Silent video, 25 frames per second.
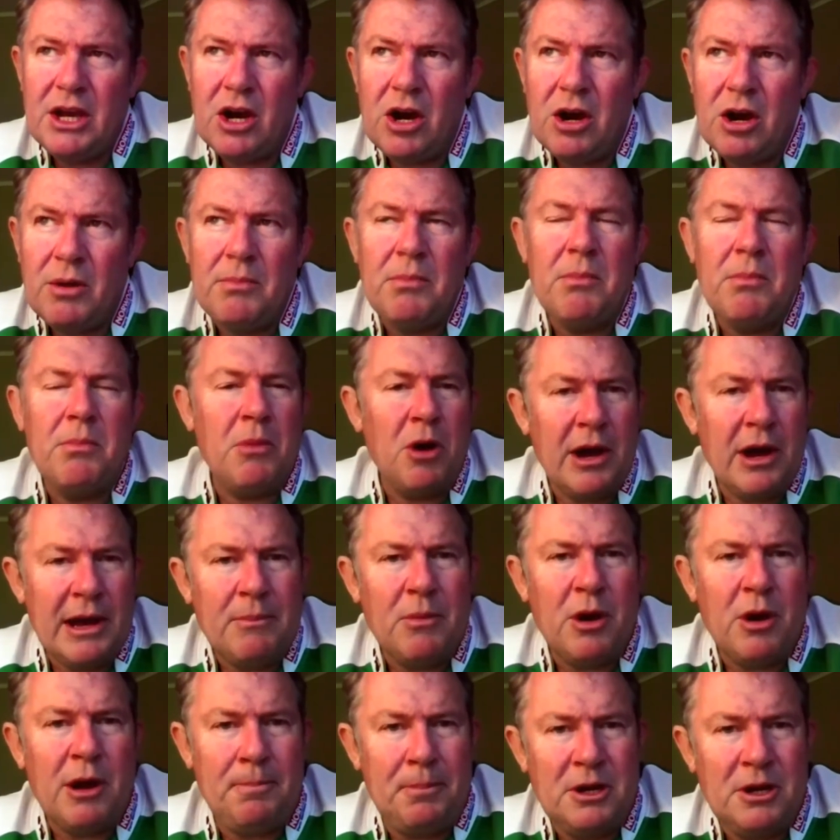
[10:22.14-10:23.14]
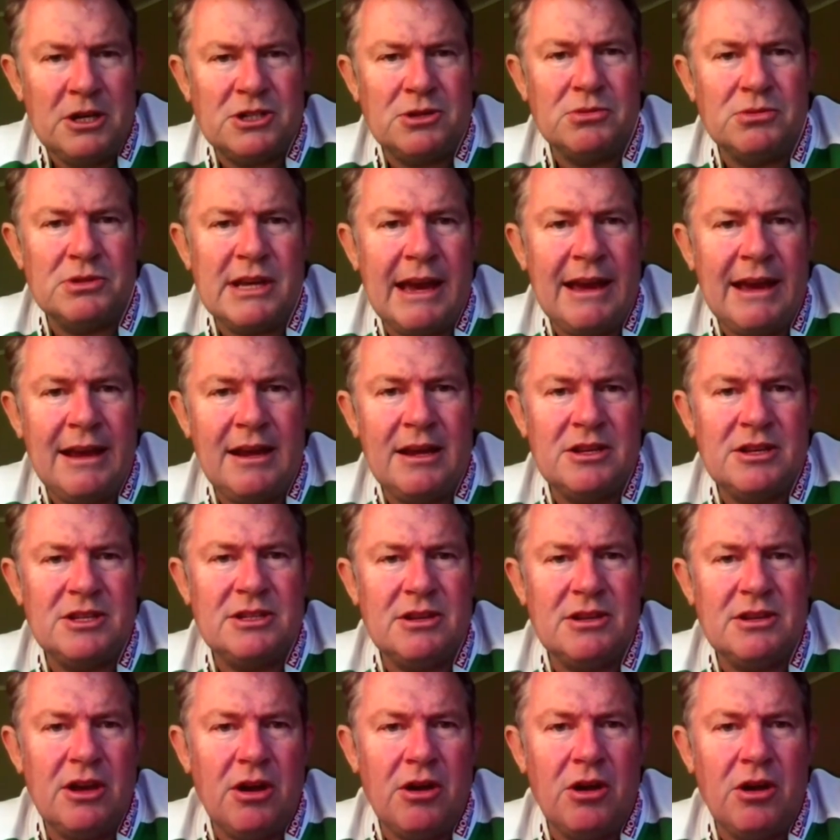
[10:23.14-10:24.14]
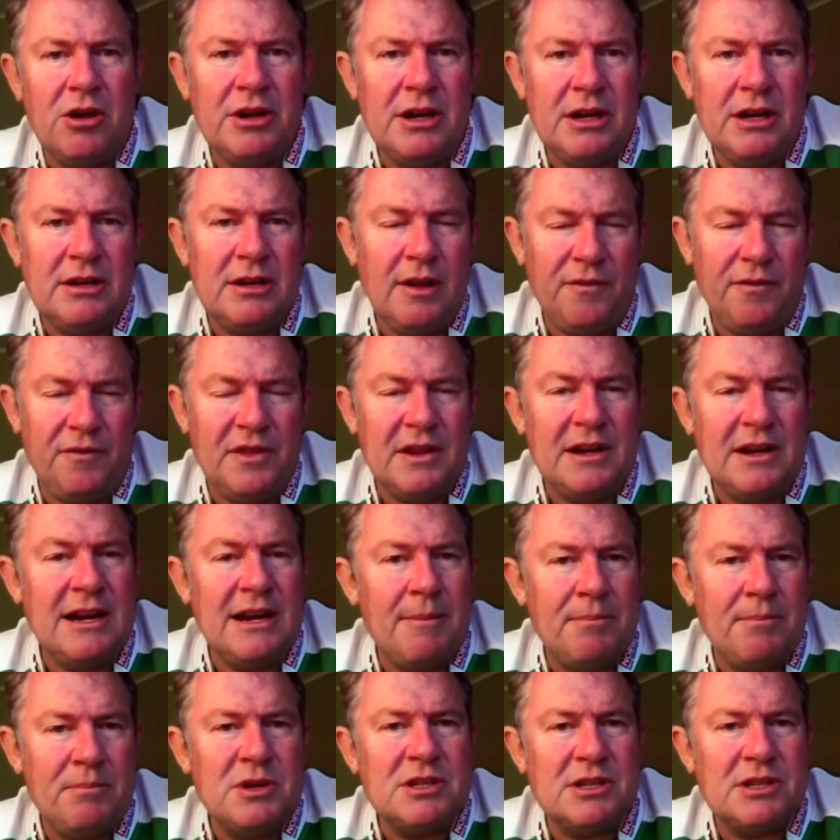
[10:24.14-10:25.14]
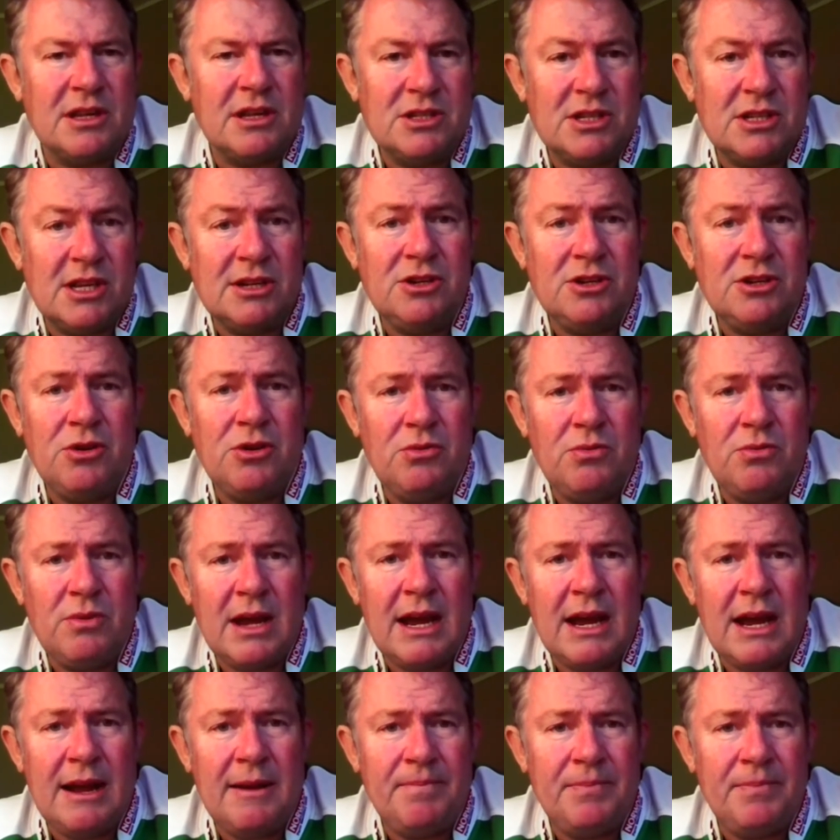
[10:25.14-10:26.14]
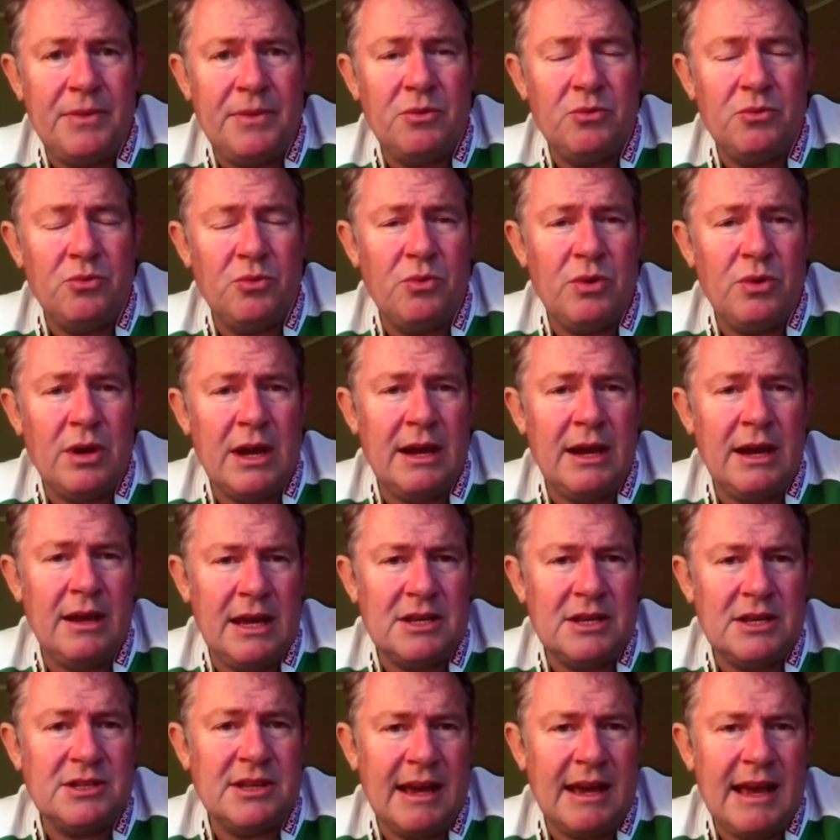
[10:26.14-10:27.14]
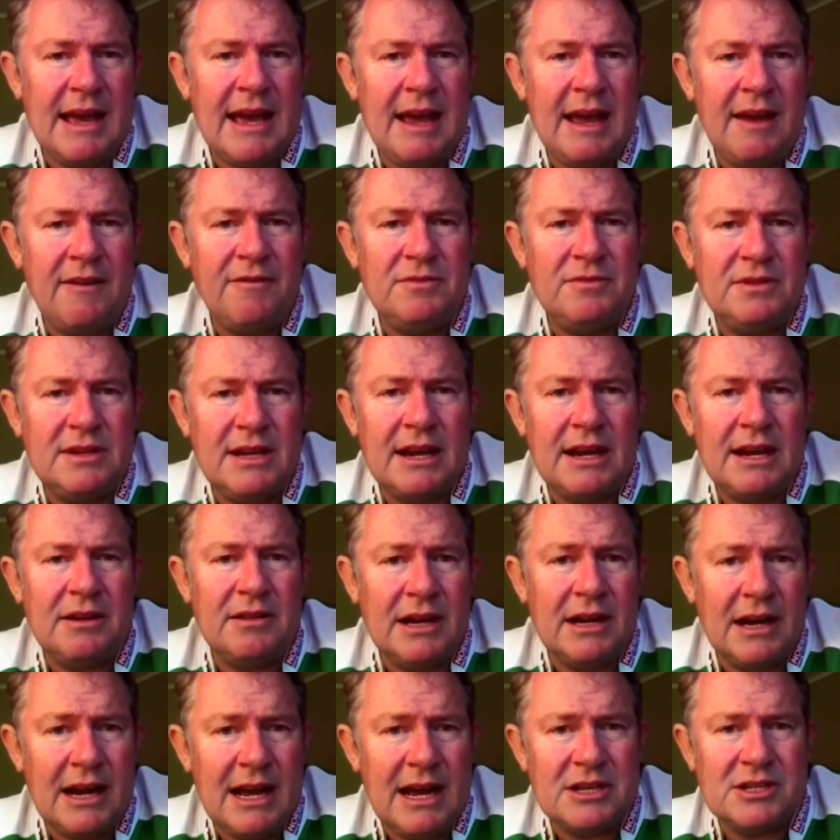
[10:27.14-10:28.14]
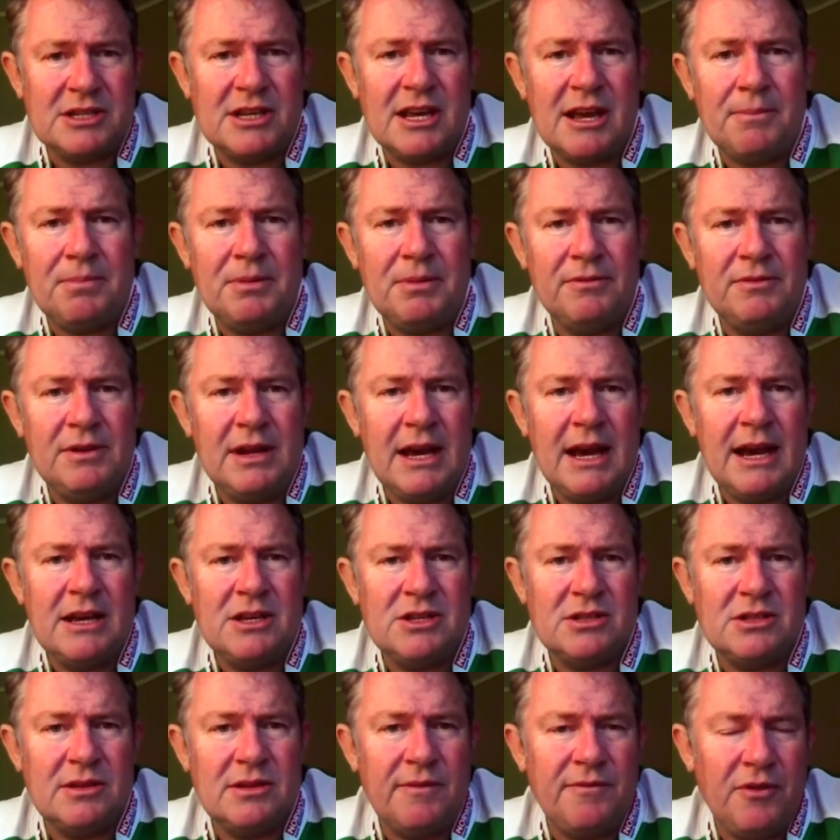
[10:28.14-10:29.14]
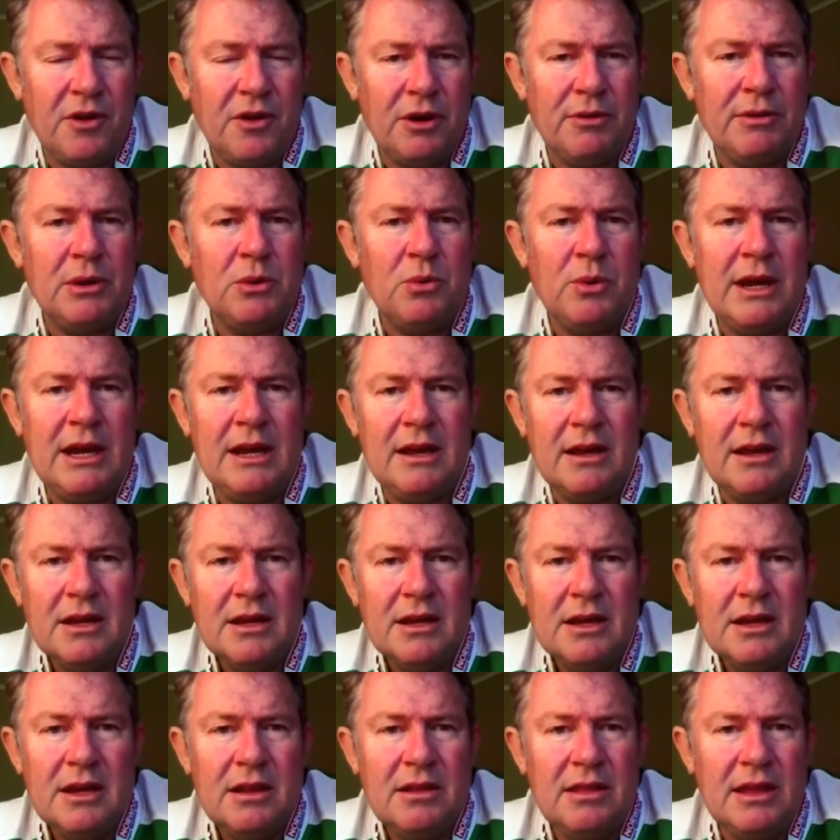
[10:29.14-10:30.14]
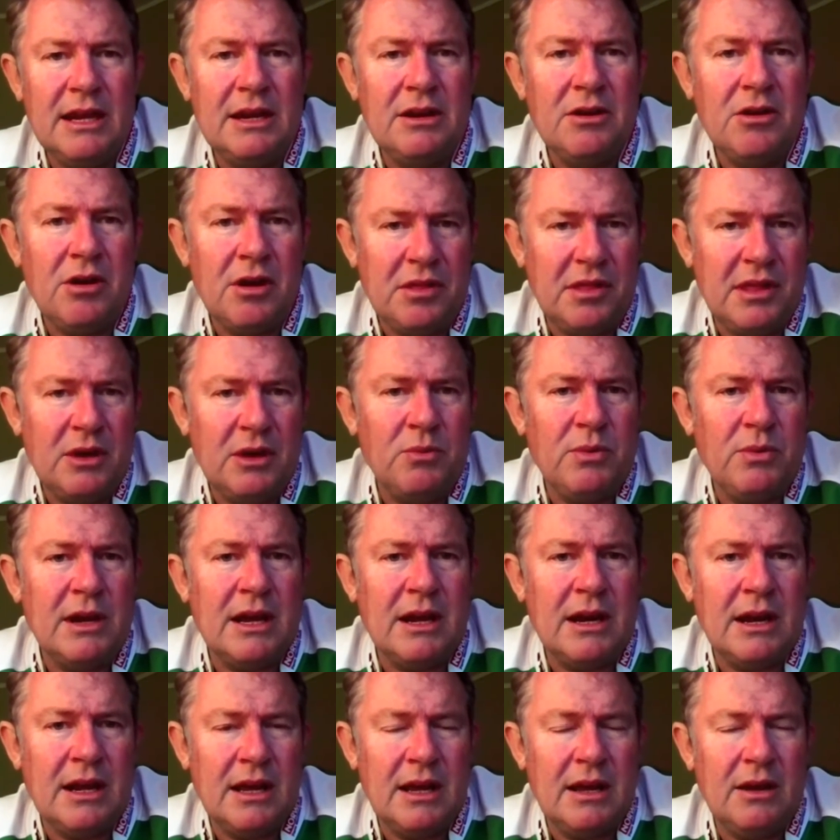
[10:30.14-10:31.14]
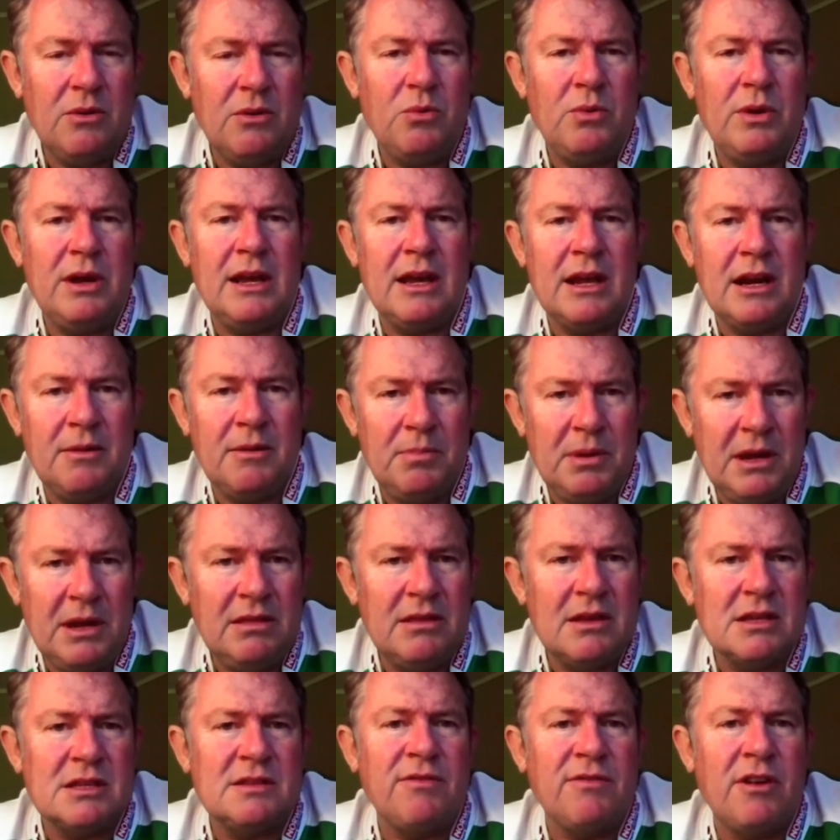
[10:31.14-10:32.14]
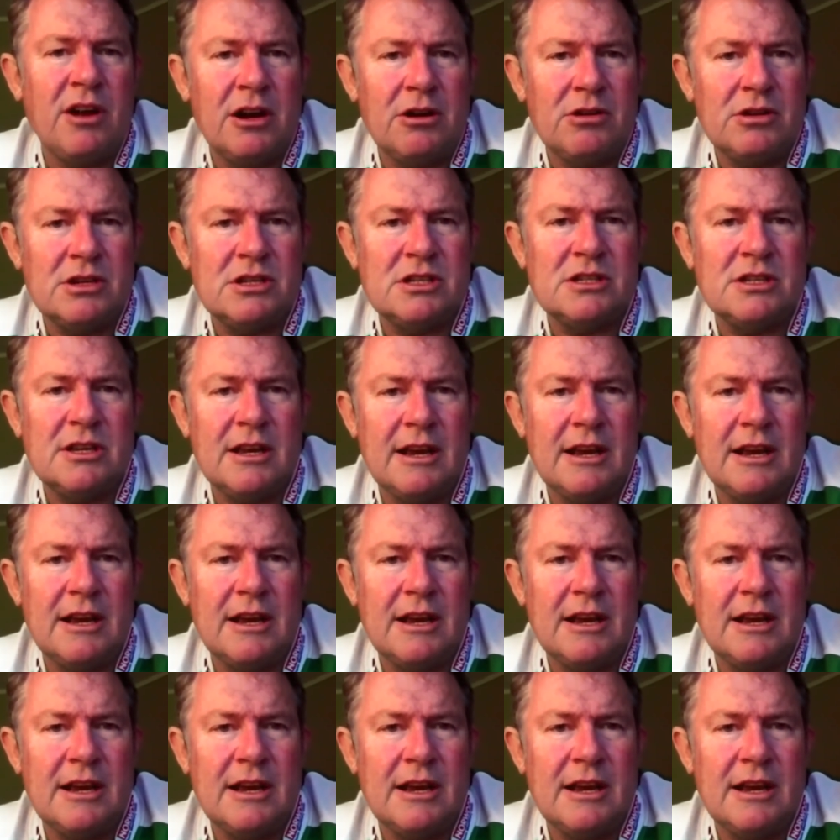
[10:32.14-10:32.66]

My personal take is on it, if the numbers continue as they have done in the last couple of days and the following week, then I think we're gonna beat this virus.